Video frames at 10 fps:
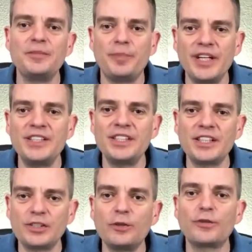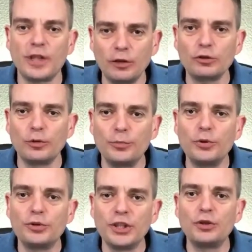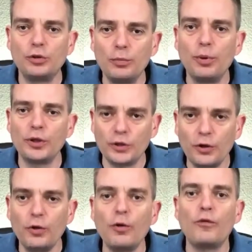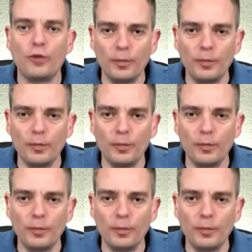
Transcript: the basics of Cloud Computing 2.0 for